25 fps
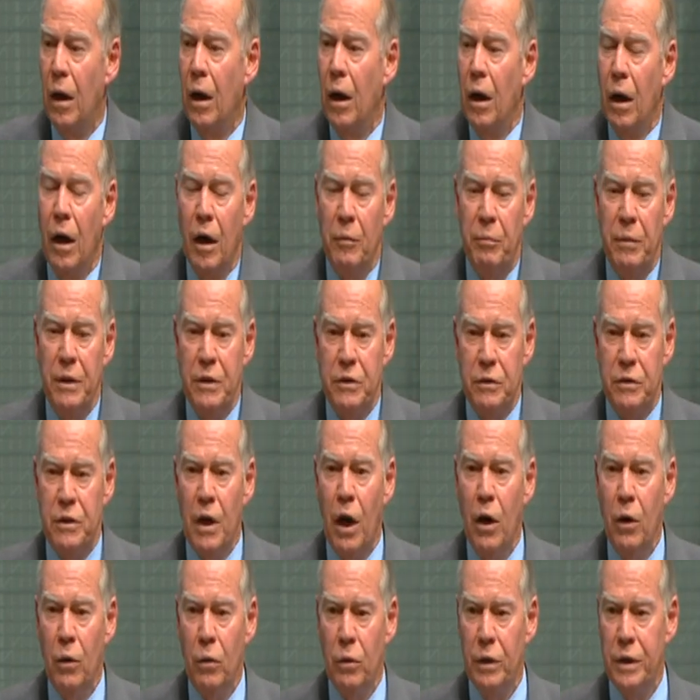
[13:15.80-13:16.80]
I'd be
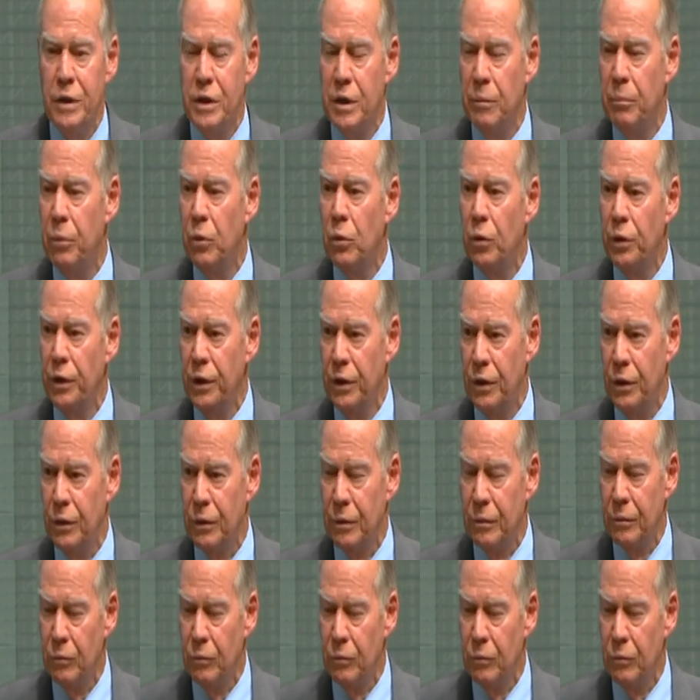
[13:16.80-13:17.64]
totally supporting you.